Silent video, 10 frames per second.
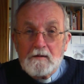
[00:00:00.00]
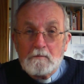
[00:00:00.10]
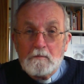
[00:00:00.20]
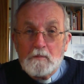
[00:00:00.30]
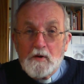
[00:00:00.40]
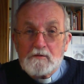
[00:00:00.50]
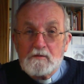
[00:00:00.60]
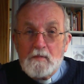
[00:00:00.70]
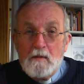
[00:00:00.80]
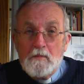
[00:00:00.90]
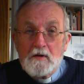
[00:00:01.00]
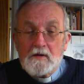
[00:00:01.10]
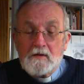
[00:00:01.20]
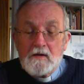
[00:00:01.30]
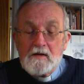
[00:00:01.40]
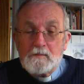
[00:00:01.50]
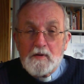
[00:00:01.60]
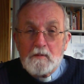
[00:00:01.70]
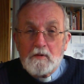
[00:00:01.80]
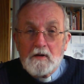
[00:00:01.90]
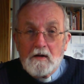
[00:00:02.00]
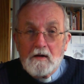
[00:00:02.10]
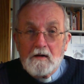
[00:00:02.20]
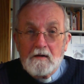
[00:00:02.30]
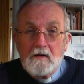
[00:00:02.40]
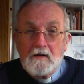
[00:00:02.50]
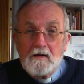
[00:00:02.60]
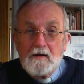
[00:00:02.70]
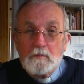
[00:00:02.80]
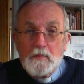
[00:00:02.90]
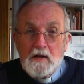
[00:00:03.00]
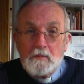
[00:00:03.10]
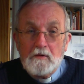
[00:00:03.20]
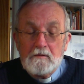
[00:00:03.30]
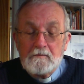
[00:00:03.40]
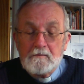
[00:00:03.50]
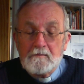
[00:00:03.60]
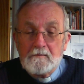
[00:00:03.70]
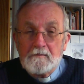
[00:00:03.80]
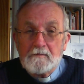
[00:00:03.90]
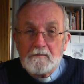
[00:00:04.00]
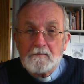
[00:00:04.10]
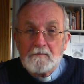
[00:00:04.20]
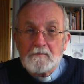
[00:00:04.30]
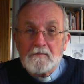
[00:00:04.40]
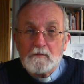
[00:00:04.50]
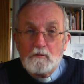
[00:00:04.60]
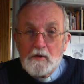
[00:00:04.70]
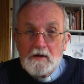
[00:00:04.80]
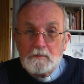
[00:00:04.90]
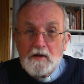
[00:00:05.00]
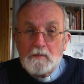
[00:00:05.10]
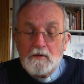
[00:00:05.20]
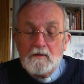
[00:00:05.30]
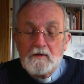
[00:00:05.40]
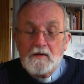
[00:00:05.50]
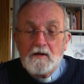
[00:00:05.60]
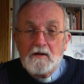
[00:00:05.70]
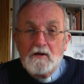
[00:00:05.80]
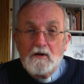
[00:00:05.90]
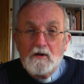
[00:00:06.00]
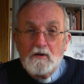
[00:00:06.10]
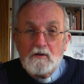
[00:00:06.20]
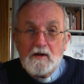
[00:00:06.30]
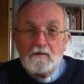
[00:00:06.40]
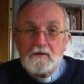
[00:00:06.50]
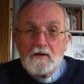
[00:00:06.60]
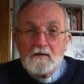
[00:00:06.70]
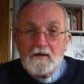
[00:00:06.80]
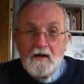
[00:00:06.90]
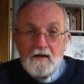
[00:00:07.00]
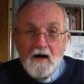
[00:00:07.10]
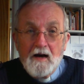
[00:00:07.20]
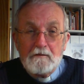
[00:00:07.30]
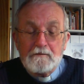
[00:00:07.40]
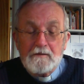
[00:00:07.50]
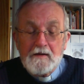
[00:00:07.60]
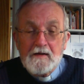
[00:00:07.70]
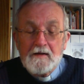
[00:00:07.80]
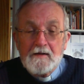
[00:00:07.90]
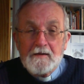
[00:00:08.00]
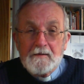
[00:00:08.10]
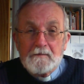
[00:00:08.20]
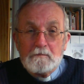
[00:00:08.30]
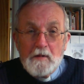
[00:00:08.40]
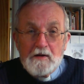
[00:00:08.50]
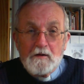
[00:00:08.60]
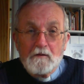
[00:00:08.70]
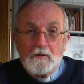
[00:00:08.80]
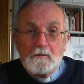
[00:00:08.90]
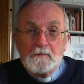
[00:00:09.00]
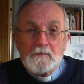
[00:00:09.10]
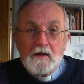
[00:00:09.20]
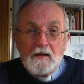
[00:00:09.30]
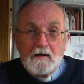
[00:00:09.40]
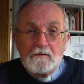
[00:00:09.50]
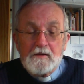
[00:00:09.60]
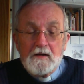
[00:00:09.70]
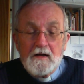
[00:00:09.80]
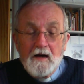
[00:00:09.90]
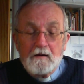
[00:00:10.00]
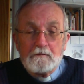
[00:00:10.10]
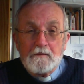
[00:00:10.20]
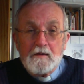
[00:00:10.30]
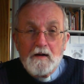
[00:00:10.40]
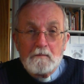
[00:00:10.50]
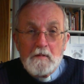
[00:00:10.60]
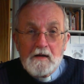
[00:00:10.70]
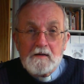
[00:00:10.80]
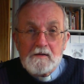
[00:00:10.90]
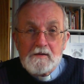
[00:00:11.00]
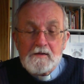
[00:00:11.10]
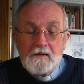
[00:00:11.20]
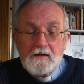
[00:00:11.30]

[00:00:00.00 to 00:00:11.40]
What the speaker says: But remember that these people are people, real people, who lived a life. Many of them lived a life among us.